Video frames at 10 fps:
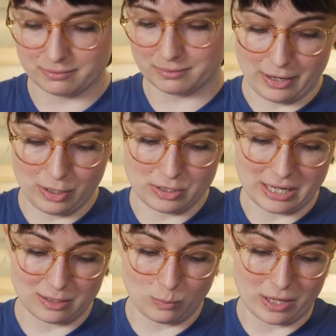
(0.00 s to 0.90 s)
I could have
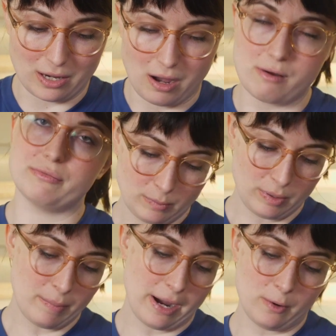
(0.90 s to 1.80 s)
taken the week off, but
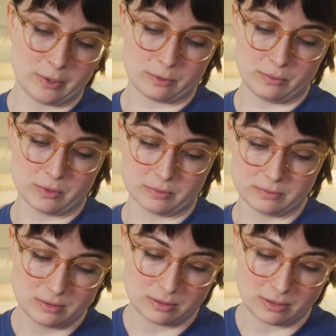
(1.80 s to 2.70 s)
I'm powering through.
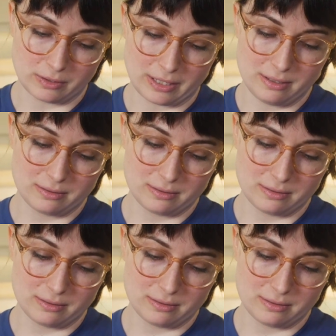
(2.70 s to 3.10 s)
All right?